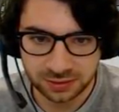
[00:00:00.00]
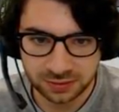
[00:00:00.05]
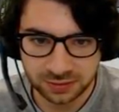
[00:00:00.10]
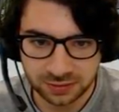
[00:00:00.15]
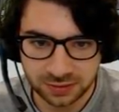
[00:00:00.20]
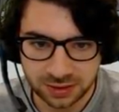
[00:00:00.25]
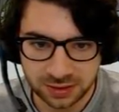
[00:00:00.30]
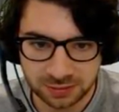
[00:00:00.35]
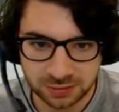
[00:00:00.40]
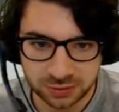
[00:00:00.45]

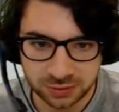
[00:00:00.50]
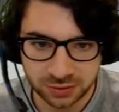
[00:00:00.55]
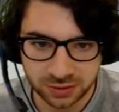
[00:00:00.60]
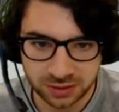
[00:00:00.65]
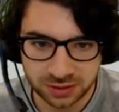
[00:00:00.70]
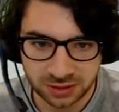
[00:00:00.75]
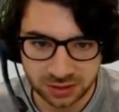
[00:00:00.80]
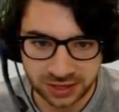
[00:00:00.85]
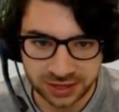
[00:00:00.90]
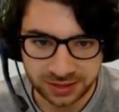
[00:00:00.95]
right, between
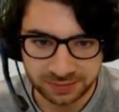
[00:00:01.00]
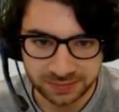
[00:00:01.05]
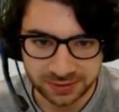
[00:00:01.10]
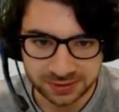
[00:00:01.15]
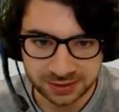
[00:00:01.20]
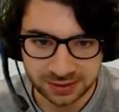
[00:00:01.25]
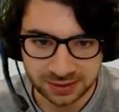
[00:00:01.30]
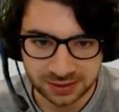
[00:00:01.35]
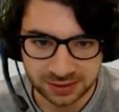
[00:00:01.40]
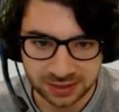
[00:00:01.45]
the light
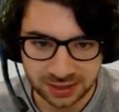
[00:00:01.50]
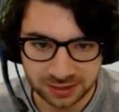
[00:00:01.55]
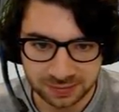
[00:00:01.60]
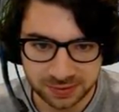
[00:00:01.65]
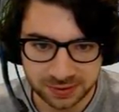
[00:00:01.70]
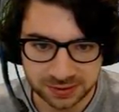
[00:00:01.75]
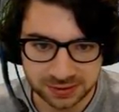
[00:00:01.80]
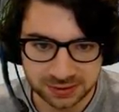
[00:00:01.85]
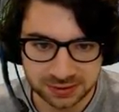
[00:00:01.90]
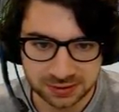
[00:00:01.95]
bits and the dark
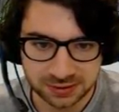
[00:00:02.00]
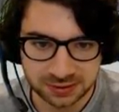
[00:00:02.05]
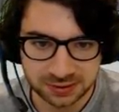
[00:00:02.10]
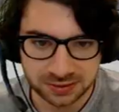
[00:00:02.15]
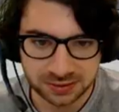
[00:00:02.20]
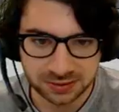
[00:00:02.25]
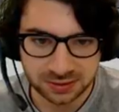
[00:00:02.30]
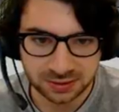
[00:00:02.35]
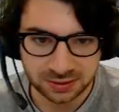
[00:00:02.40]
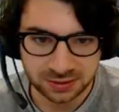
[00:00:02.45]
bits.
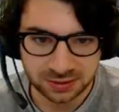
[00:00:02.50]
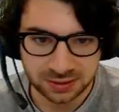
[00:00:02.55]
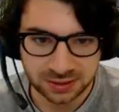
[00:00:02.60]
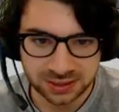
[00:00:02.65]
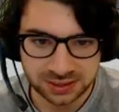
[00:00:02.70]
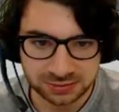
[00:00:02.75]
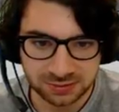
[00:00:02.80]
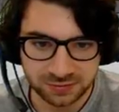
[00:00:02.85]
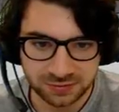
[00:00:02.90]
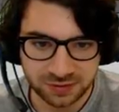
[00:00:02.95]
It
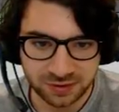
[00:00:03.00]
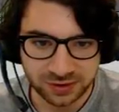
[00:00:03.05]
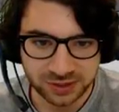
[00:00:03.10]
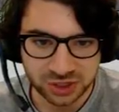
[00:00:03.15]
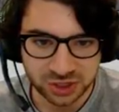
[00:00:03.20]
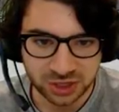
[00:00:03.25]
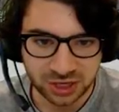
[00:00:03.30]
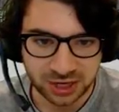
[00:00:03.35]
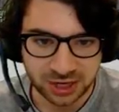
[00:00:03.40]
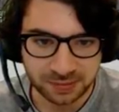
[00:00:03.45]
has to be very
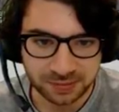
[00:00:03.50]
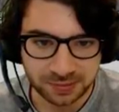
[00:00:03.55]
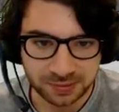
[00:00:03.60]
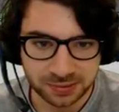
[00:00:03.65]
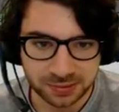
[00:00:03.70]
sharp.